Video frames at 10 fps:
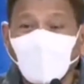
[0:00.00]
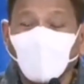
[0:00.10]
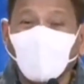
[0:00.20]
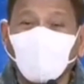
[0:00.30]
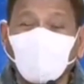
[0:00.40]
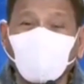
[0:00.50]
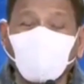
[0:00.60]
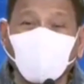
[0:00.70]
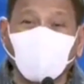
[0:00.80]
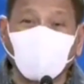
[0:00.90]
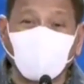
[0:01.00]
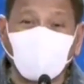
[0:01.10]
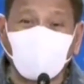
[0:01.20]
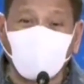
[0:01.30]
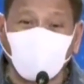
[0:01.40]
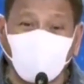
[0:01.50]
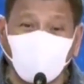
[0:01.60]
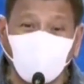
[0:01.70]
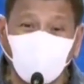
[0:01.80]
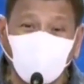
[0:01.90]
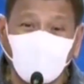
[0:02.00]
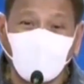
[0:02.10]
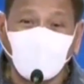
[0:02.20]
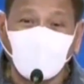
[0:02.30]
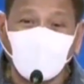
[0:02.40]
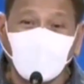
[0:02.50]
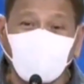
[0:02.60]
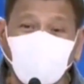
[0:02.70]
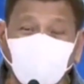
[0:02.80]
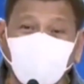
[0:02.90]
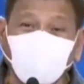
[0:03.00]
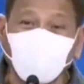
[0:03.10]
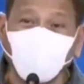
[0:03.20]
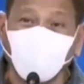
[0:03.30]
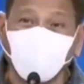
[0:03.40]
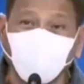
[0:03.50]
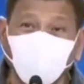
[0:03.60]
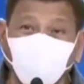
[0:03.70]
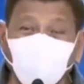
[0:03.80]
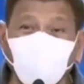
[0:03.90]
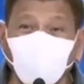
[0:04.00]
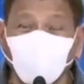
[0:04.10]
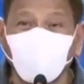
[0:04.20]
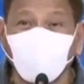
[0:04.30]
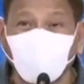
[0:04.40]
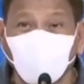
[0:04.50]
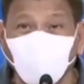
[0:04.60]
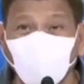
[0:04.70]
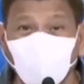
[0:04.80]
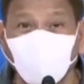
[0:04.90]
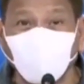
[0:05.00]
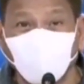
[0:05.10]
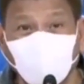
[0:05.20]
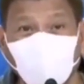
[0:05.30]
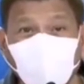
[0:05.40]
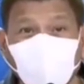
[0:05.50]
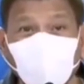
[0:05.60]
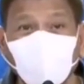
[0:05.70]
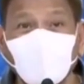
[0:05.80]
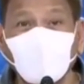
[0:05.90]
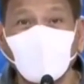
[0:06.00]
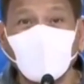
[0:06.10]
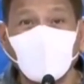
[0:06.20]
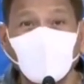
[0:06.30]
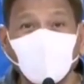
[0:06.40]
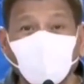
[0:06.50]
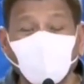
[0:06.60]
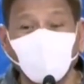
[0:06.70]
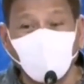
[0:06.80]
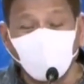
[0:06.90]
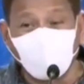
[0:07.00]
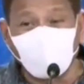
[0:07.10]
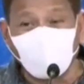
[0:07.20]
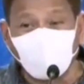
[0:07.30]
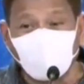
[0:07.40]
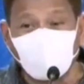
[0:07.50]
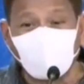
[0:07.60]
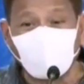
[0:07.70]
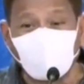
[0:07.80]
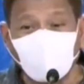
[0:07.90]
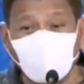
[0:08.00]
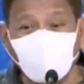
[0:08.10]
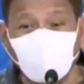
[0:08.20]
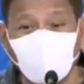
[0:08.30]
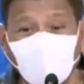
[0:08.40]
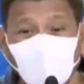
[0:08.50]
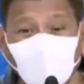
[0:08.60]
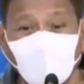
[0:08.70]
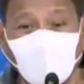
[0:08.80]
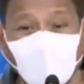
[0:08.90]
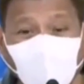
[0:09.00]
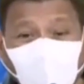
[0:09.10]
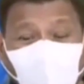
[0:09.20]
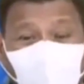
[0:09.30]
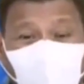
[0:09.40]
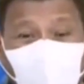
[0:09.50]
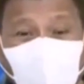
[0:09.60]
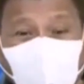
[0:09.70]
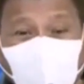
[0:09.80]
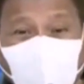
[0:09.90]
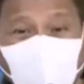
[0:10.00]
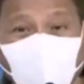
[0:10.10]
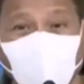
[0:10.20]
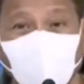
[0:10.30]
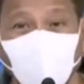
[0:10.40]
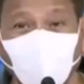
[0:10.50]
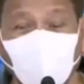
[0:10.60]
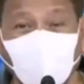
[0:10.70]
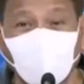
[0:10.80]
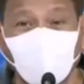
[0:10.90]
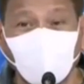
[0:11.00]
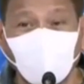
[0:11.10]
We may experience a second wave much more serious than the first. Ang problema dyan is I do not think that it will require